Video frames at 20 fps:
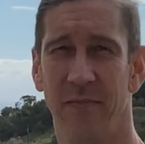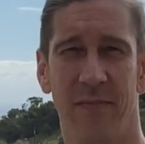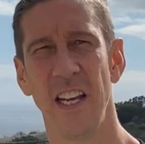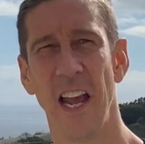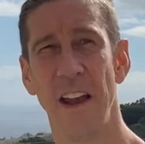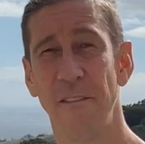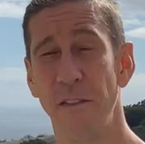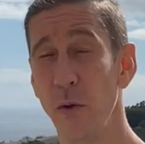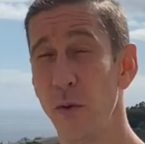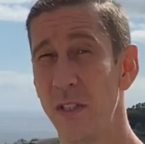
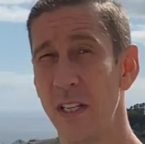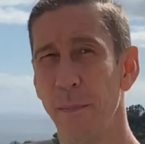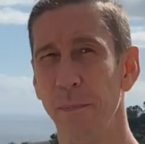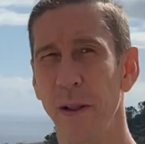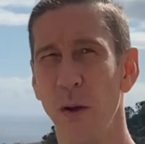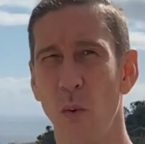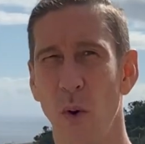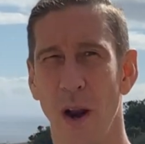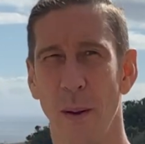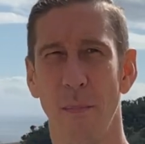If you simply
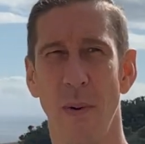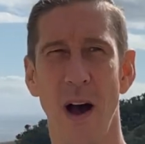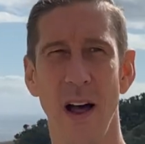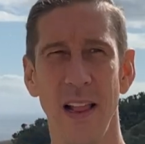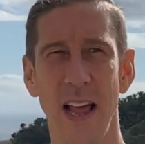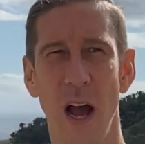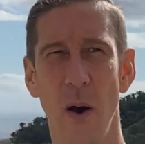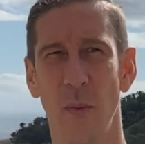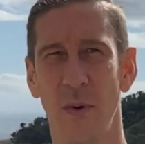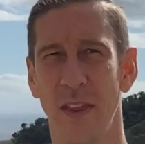want to ball
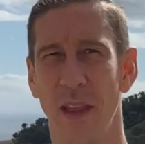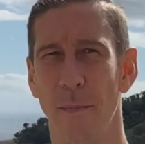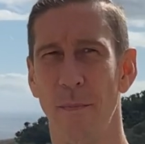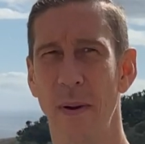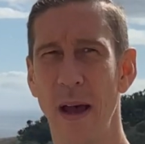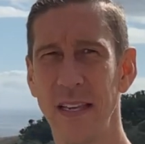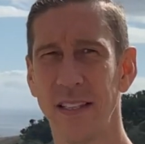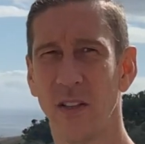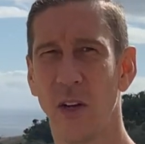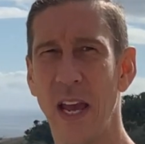out with the
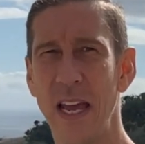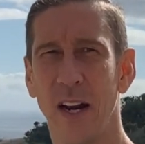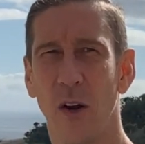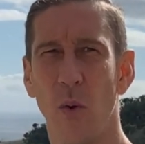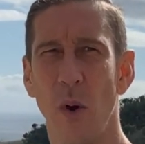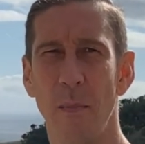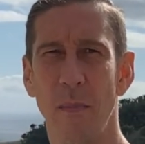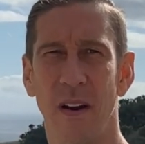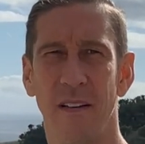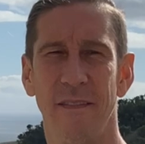best skate
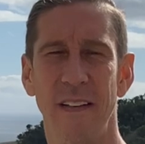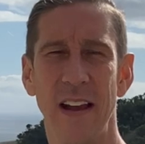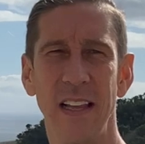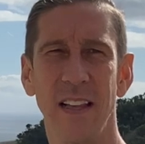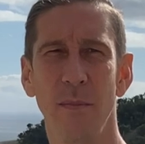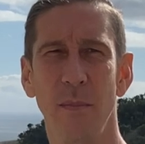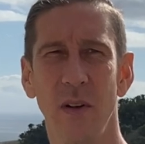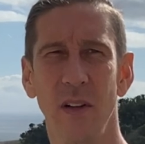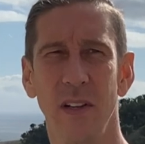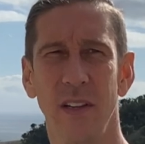equipment
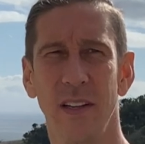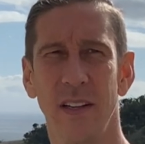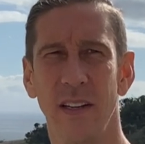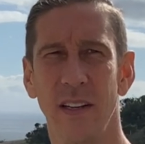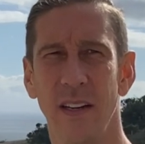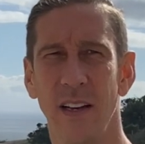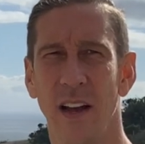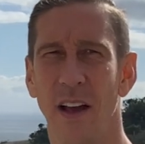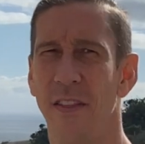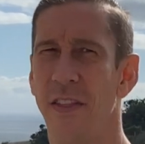available,
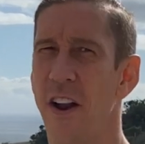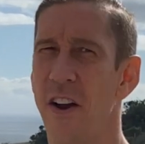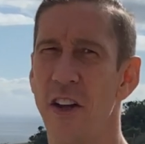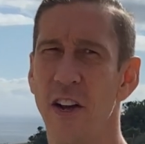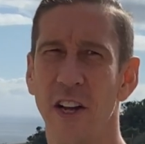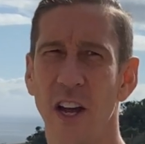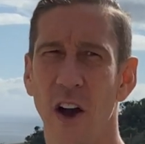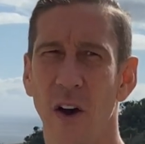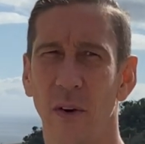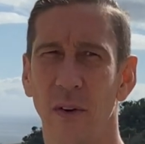there you
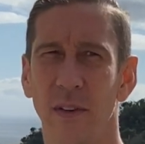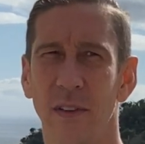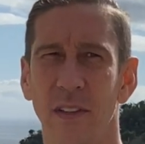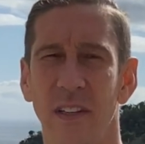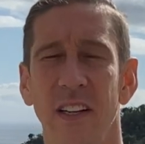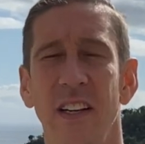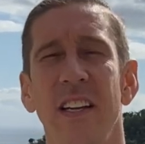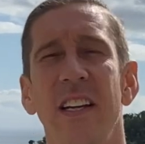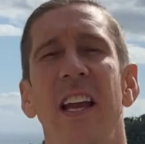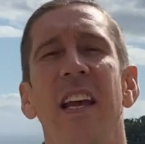go.
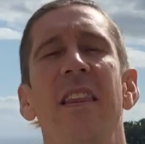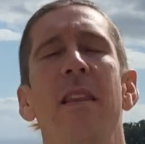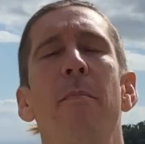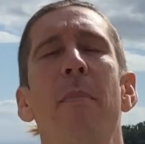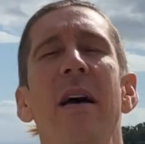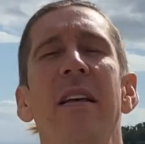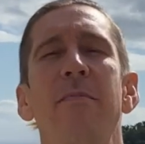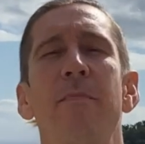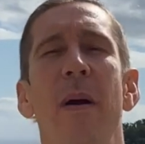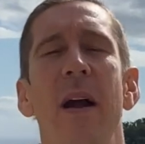Get the
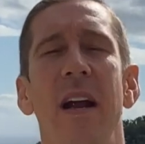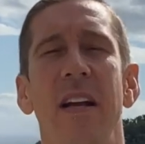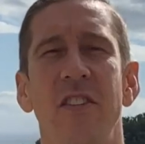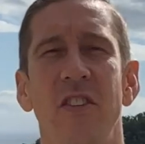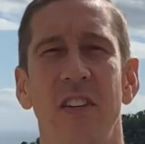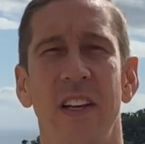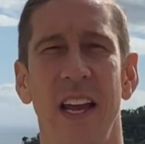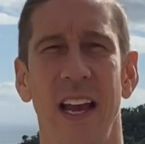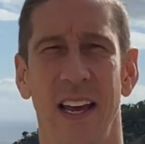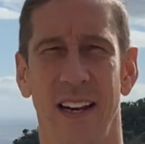best bearings you
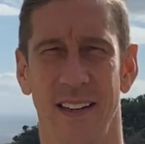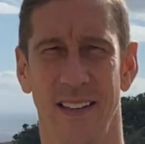can.